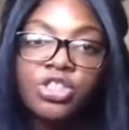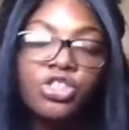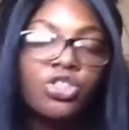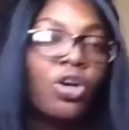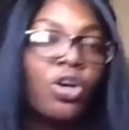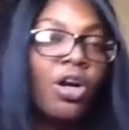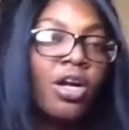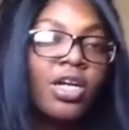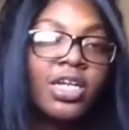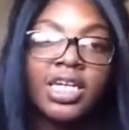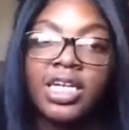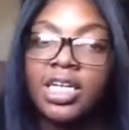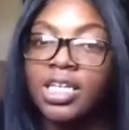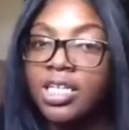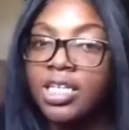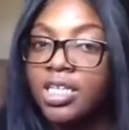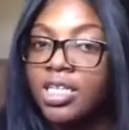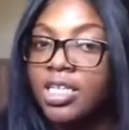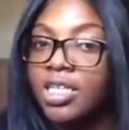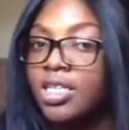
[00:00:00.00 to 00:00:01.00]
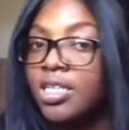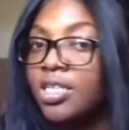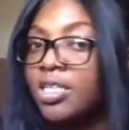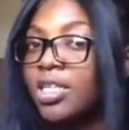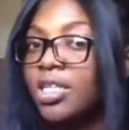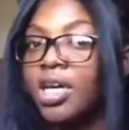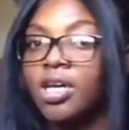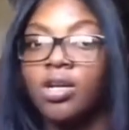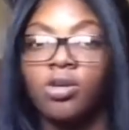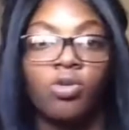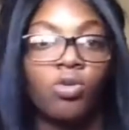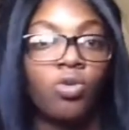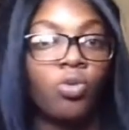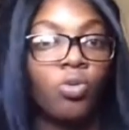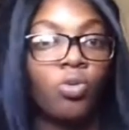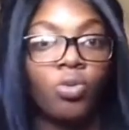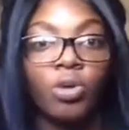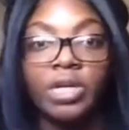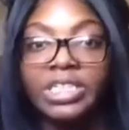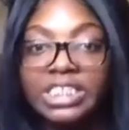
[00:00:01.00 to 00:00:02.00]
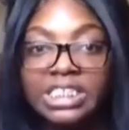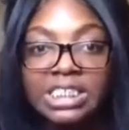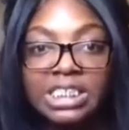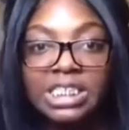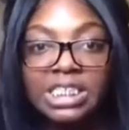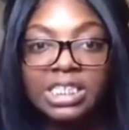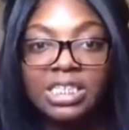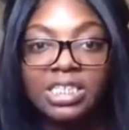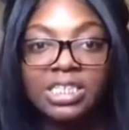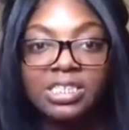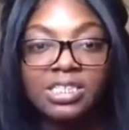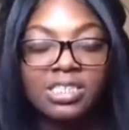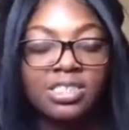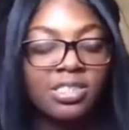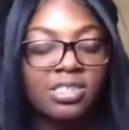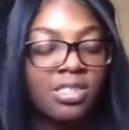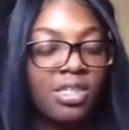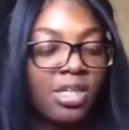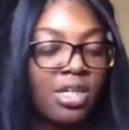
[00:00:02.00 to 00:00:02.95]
to R.Kelly, like, what is this?